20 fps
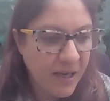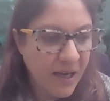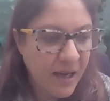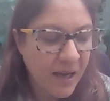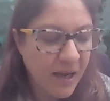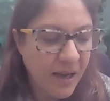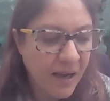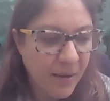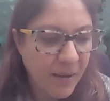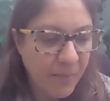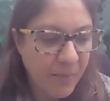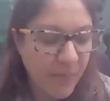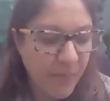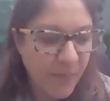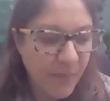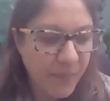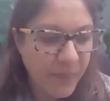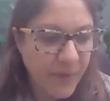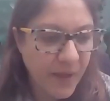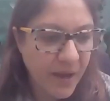
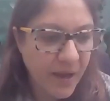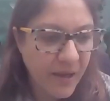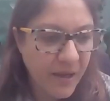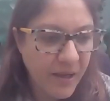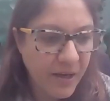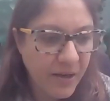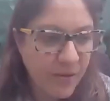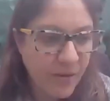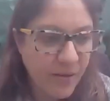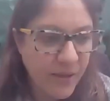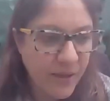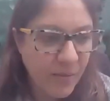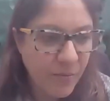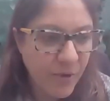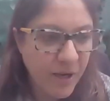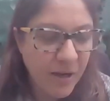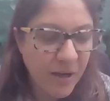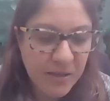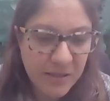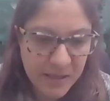You know, I think
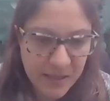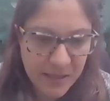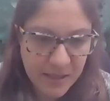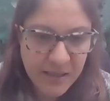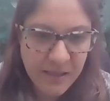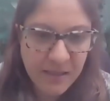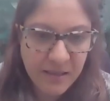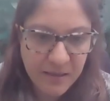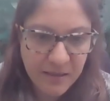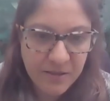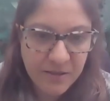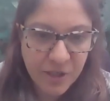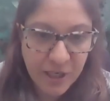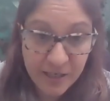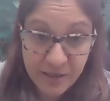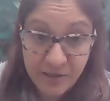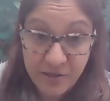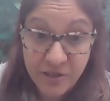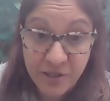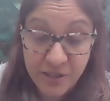we are seeing
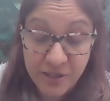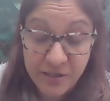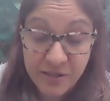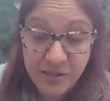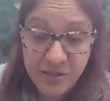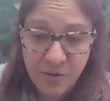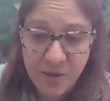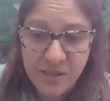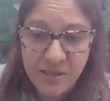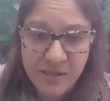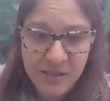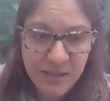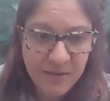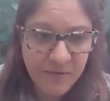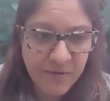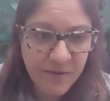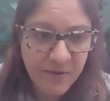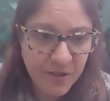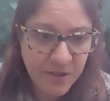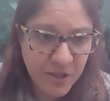changes, quite
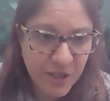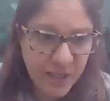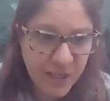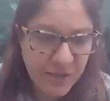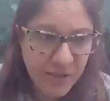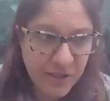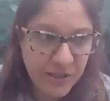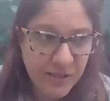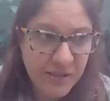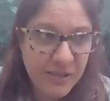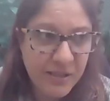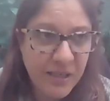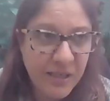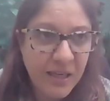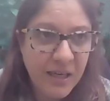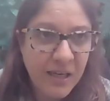significant changes.